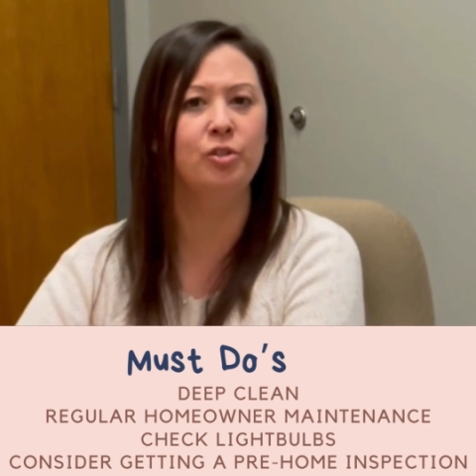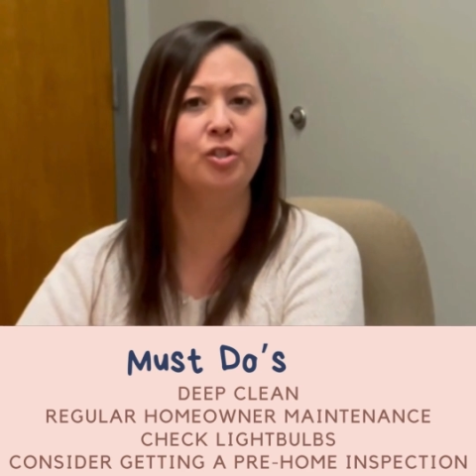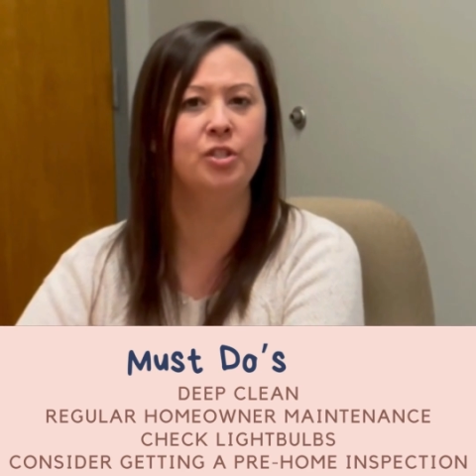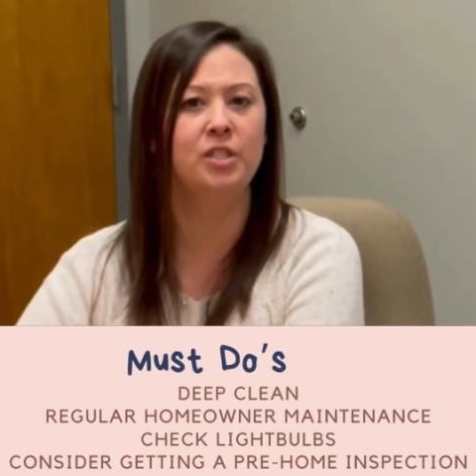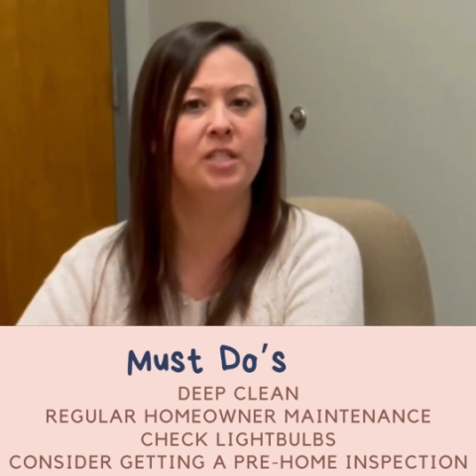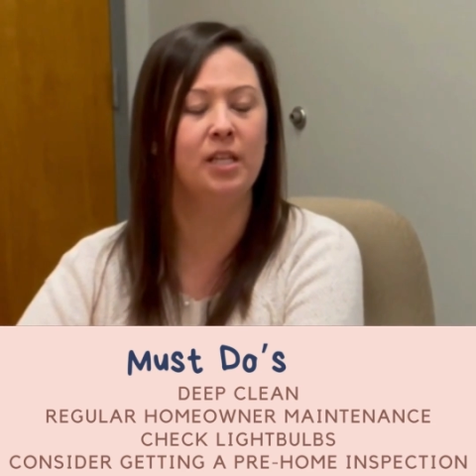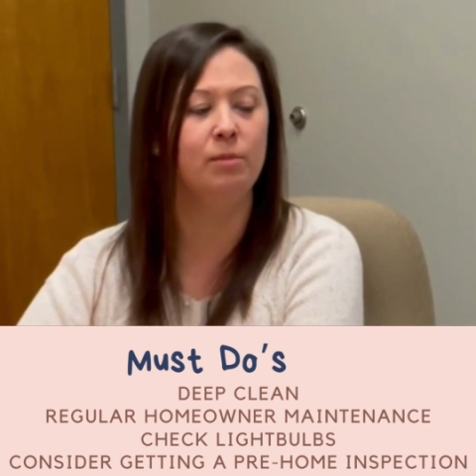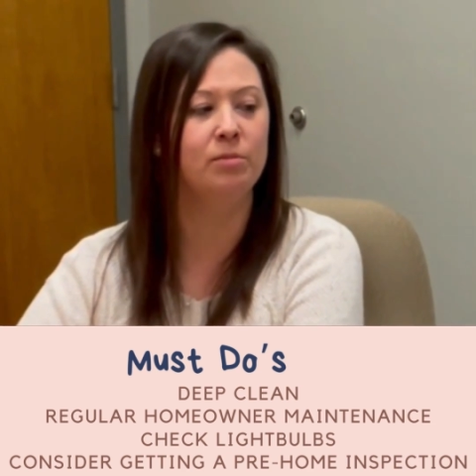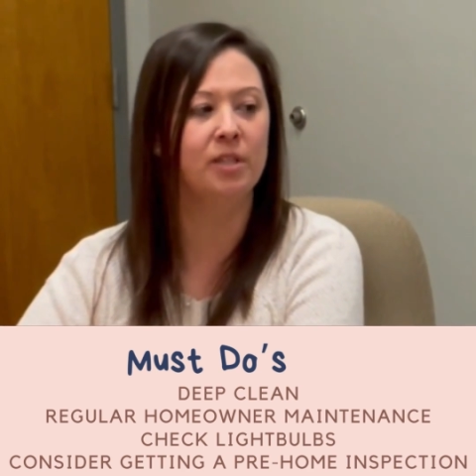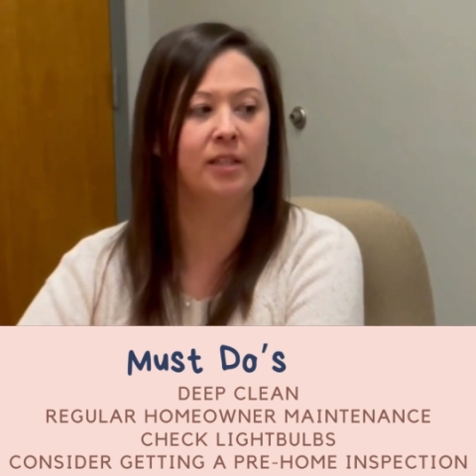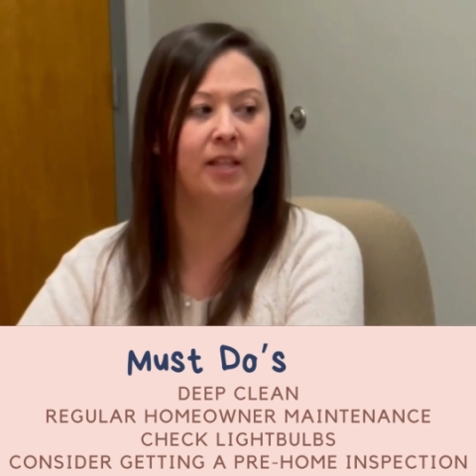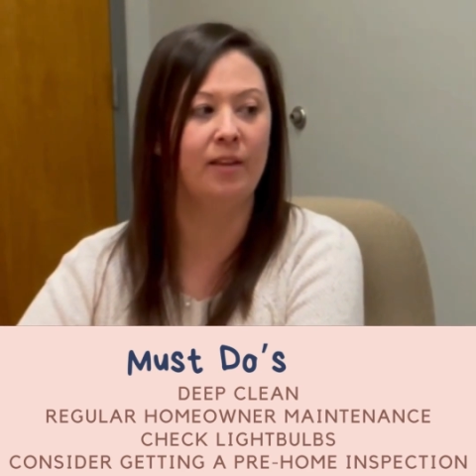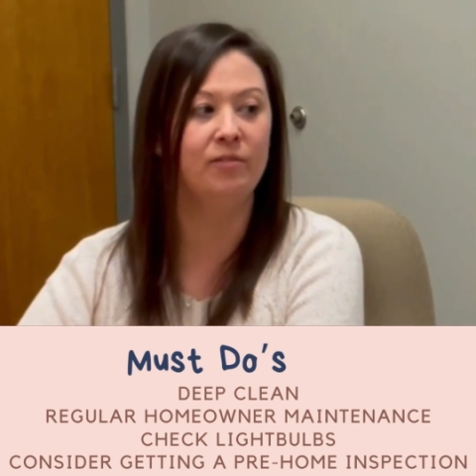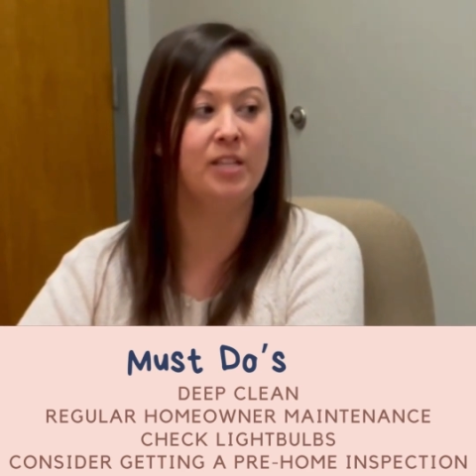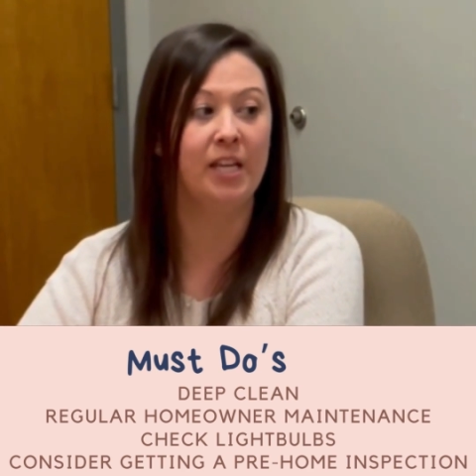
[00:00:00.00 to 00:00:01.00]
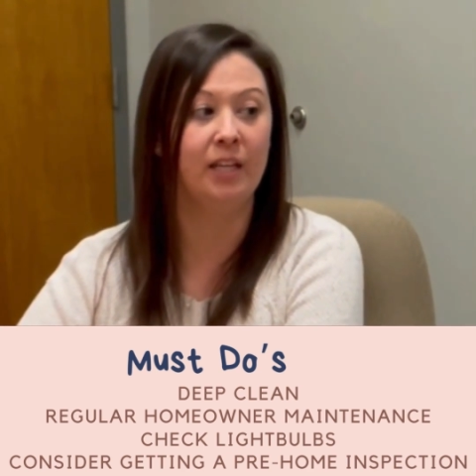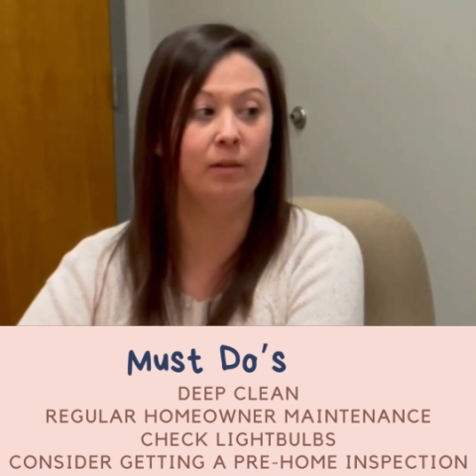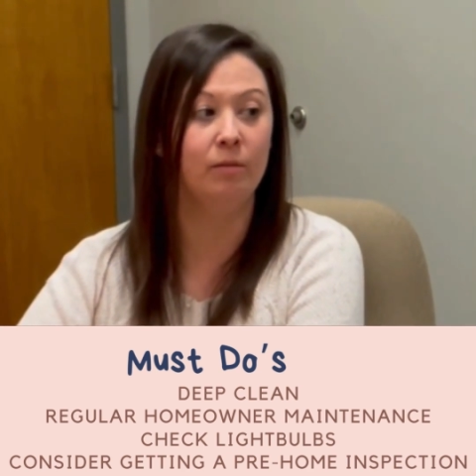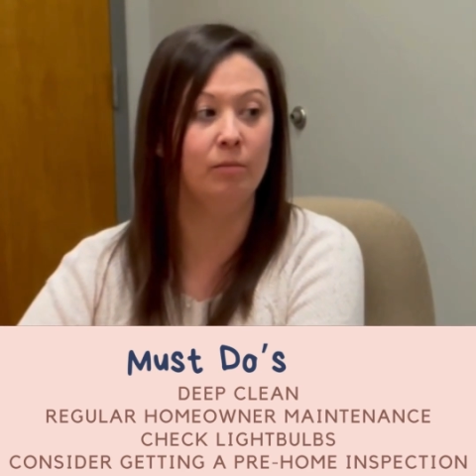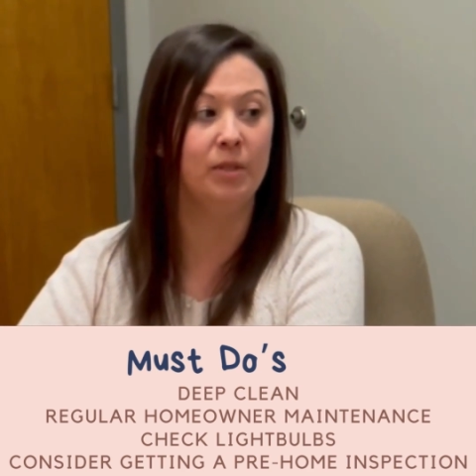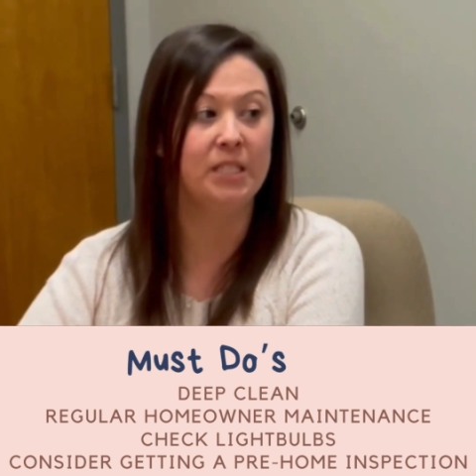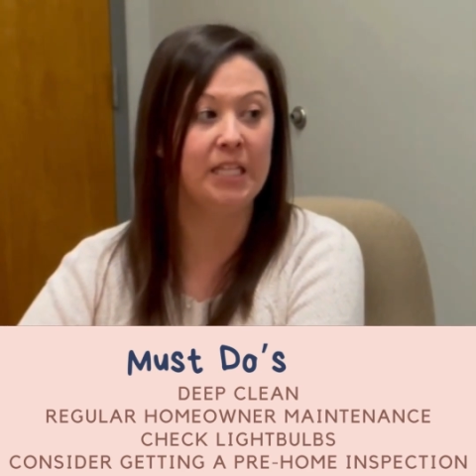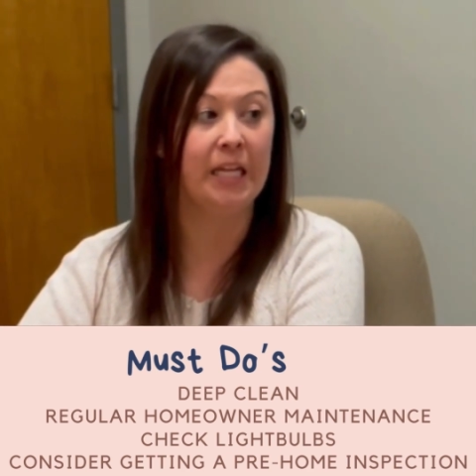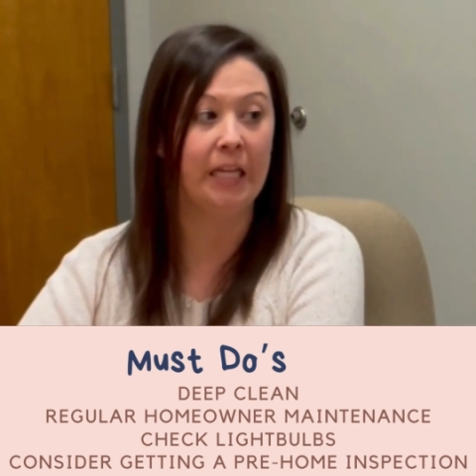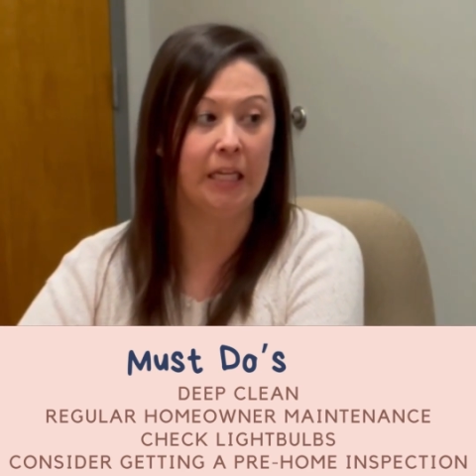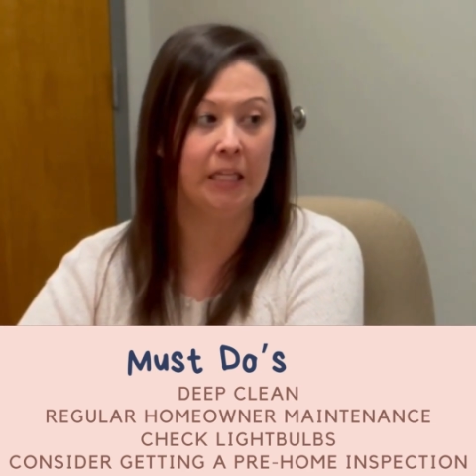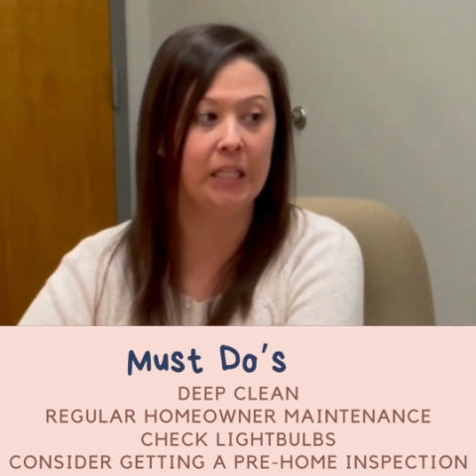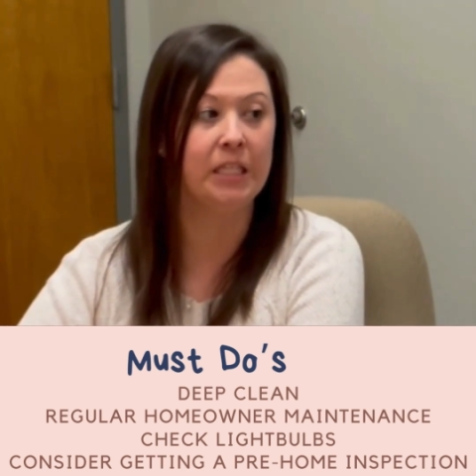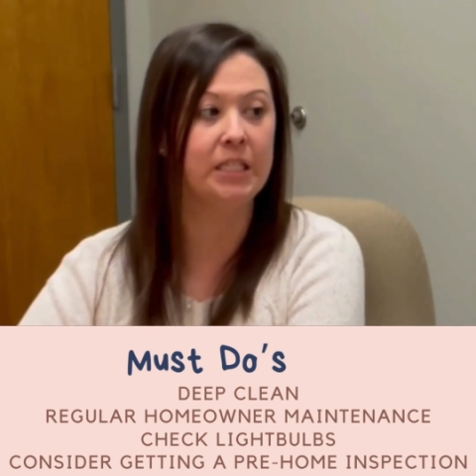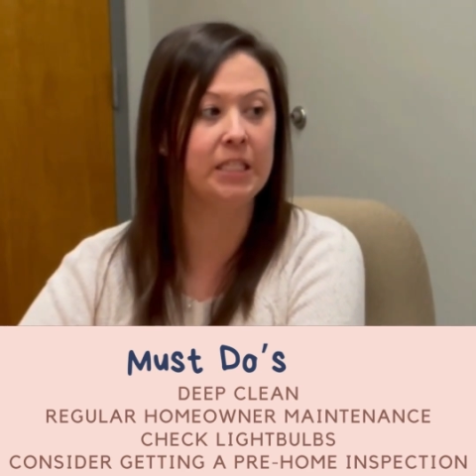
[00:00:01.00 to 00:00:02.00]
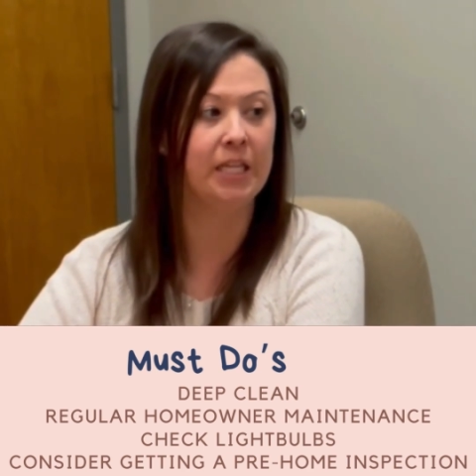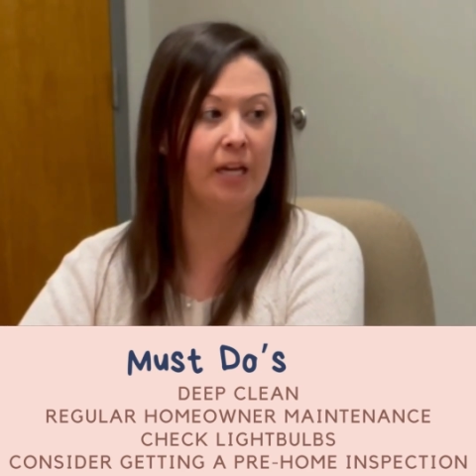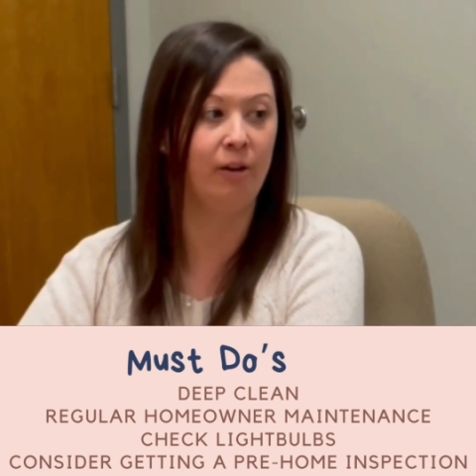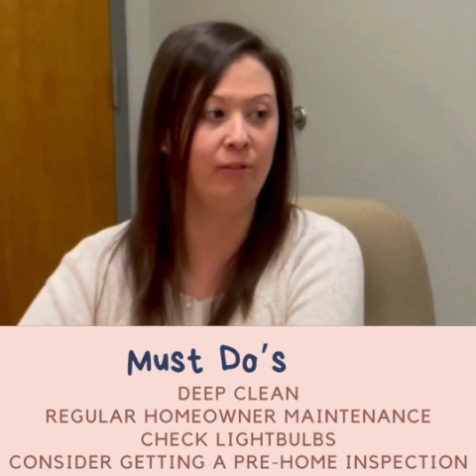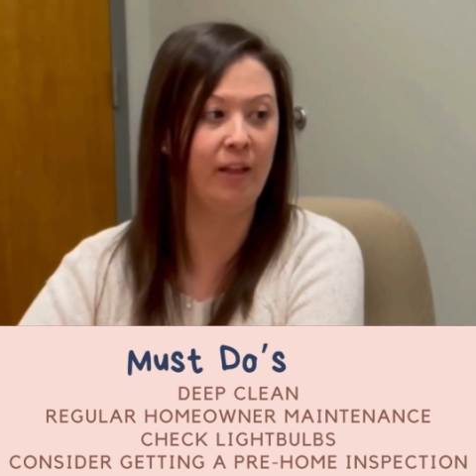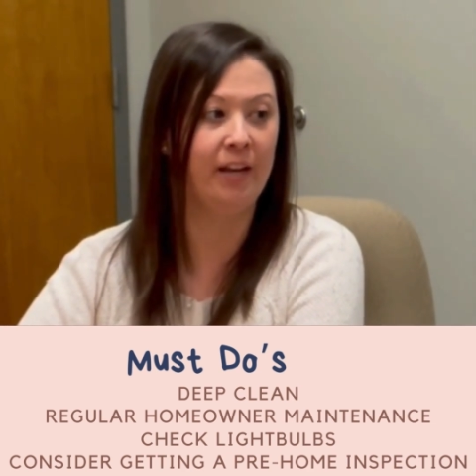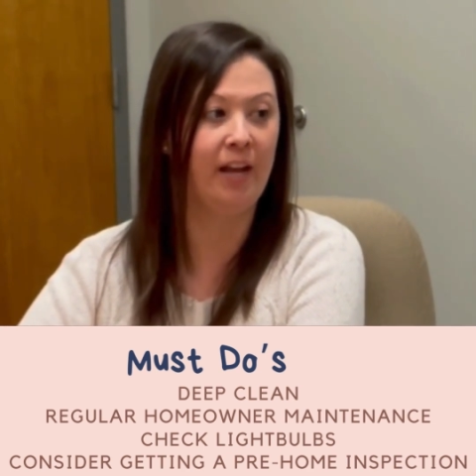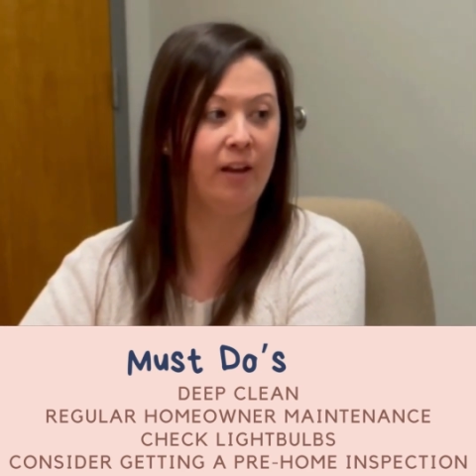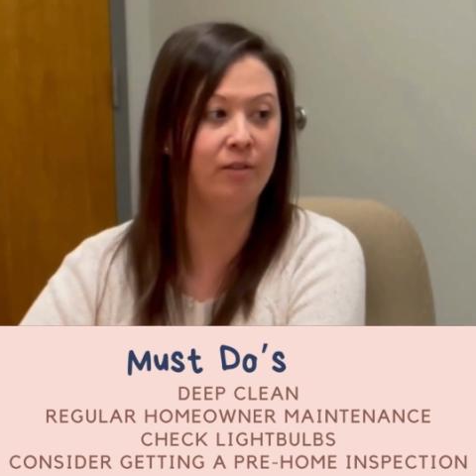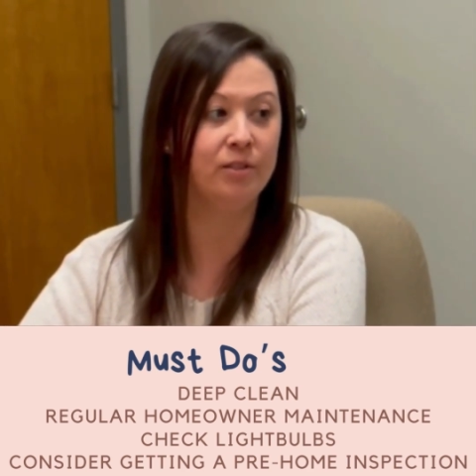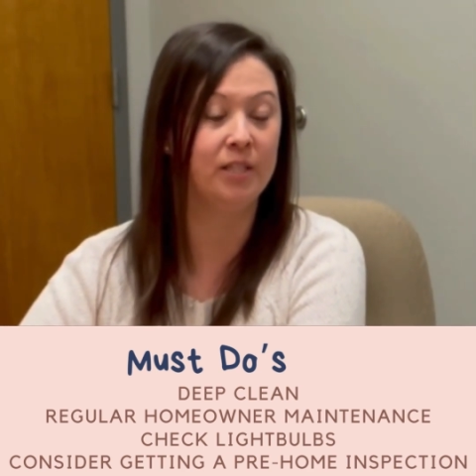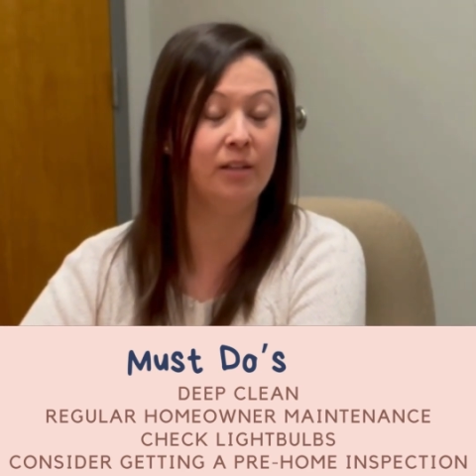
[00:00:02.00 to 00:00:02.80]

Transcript: just seems like they've taken meticulous care of that house,